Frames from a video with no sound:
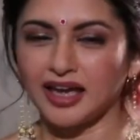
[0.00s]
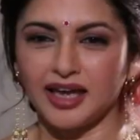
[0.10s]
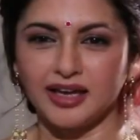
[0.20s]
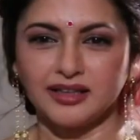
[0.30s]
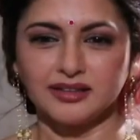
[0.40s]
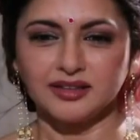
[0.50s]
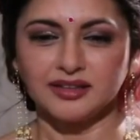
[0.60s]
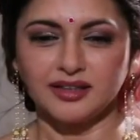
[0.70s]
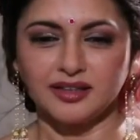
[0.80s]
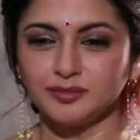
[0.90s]
And
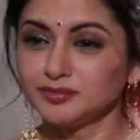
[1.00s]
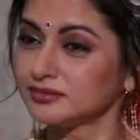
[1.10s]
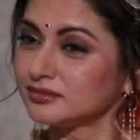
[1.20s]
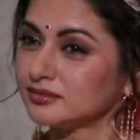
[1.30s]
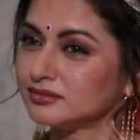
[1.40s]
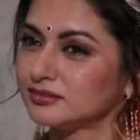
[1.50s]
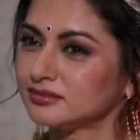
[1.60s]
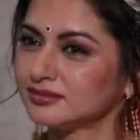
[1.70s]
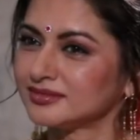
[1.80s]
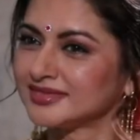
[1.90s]
then
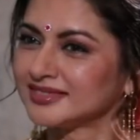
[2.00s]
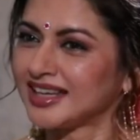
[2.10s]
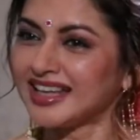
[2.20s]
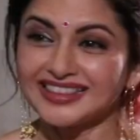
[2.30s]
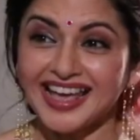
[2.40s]
I'm